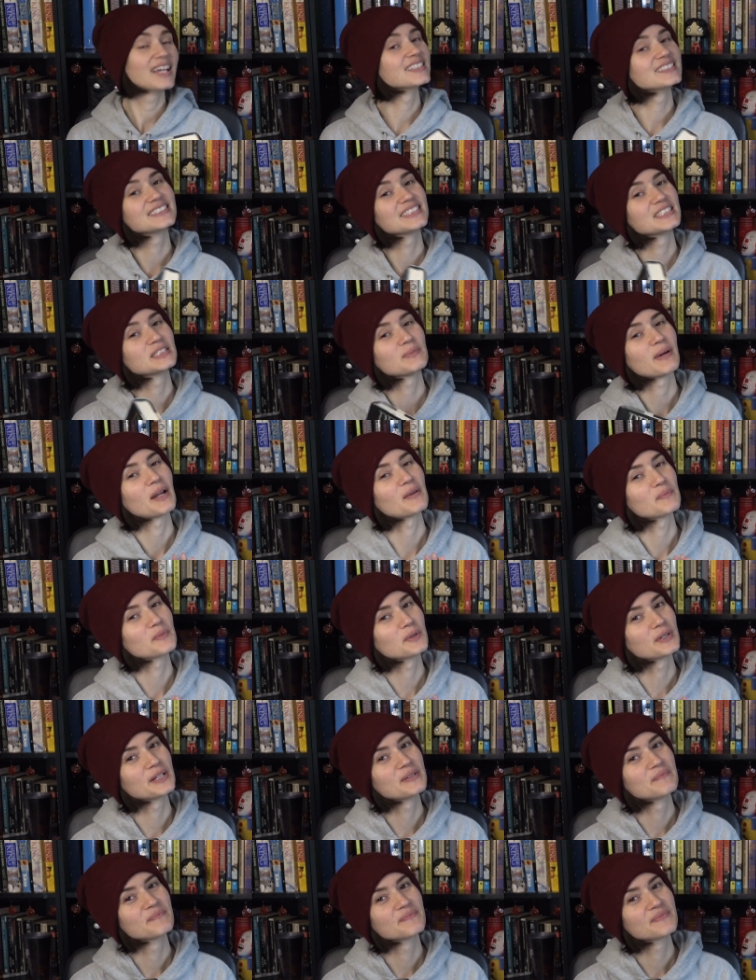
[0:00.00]
is this bad
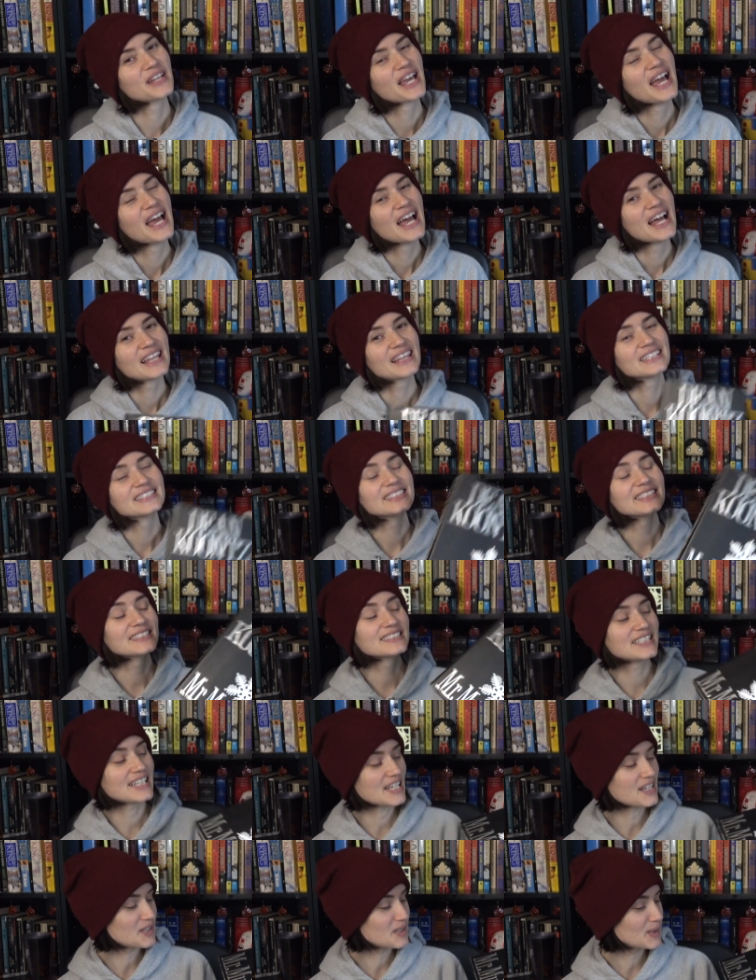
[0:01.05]
boy. This is
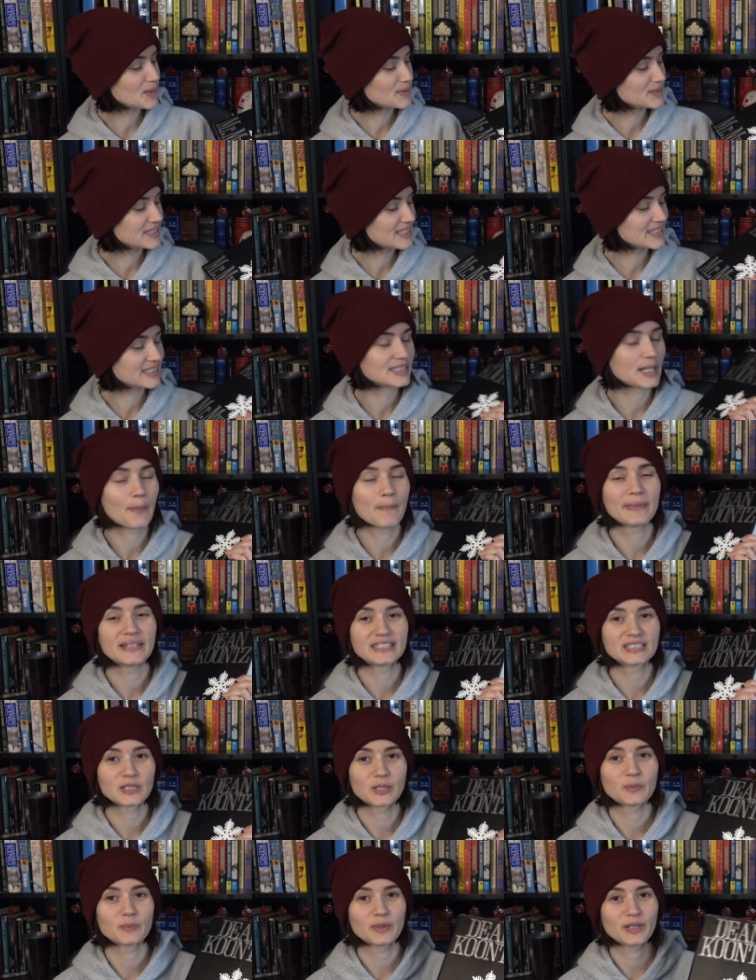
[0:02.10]
Dean Koontz's Mr.